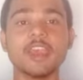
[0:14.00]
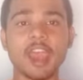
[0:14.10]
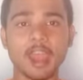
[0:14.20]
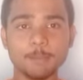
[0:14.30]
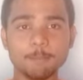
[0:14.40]

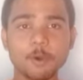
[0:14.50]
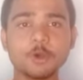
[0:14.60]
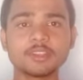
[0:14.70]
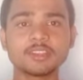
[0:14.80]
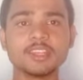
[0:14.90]
And
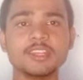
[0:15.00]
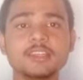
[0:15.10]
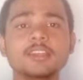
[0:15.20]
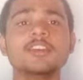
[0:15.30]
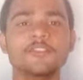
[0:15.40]
both
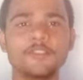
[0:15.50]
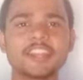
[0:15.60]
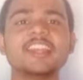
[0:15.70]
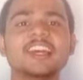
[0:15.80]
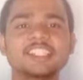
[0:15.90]
things we
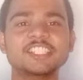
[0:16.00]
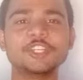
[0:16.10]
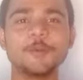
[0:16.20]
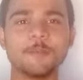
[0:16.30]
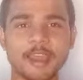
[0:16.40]
can
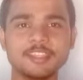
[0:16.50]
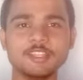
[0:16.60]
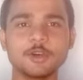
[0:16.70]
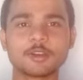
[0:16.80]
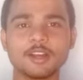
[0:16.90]
achieve by
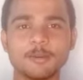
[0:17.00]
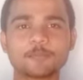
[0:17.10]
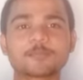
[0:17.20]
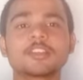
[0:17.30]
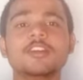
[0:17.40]
yoga.
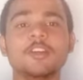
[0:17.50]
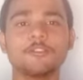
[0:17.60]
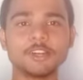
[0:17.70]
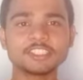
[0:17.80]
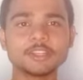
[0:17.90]

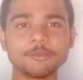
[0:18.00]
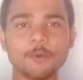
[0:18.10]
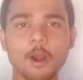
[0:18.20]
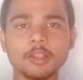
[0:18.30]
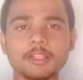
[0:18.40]
First of
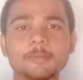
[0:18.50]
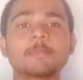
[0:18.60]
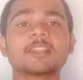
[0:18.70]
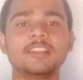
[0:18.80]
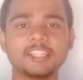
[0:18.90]
all,
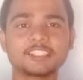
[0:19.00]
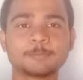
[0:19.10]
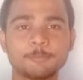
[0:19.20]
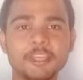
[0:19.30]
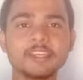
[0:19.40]
let's
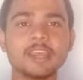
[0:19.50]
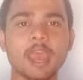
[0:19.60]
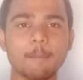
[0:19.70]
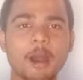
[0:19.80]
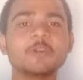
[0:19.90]
speak
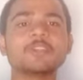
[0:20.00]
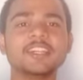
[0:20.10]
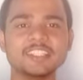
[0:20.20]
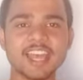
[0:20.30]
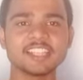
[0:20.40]
about
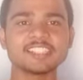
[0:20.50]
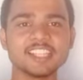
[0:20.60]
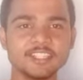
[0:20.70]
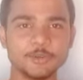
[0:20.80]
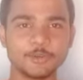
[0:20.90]
the
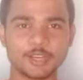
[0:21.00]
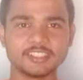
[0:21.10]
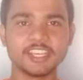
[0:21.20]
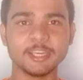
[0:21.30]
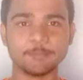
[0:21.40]
National Yoga
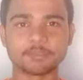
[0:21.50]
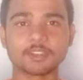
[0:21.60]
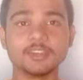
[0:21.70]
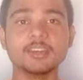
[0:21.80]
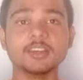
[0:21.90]
Day.
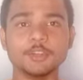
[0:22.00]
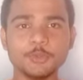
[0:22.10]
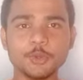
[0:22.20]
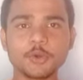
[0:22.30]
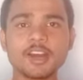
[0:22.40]

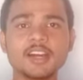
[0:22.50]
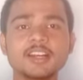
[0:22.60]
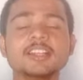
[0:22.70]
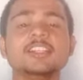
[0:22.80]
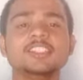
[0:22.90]

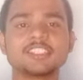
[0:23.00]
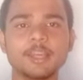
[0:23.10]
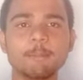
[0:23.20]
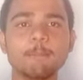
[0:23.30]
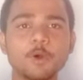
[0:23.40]
Yoga is
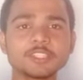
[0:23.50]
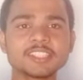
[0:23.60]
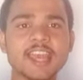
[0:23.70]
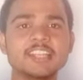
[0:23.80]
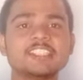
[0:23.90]
the most
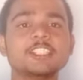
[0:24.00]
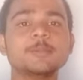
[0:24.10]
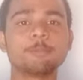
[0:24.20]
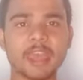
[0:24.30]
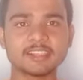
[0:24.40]

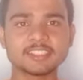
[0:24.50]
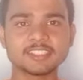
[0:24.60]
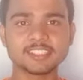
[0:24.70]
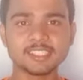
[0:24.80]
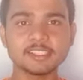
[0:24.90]
ancient
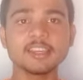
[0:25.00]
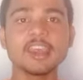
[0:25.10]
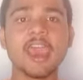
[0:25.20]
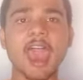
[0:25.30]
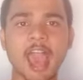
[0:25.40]
practicing
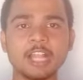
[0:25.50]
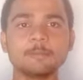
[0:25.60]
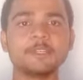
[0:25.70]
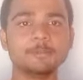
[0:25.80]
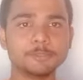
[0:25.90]

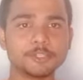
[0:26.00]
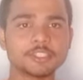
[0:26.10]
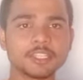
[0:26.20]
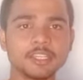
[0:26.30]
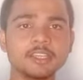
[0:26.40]
help in
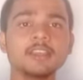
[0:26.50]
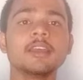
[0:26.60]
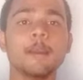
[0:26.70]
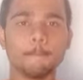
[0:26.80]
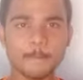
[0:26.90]
boosting
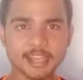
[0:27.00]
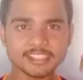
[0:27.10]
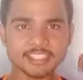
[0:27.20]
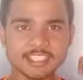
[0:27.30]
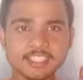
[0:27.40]

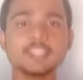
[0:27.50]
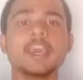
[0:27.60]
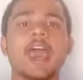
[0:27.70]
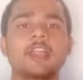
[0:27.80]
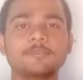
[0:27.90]
mental
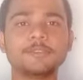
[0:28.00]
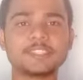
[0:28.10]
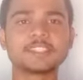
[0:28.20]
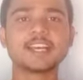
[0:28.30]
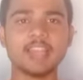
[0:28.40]
and
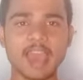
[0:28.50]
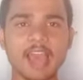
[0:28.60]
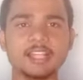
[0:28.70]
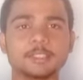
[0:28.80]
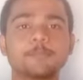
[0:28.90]
physical
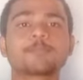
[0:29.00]
health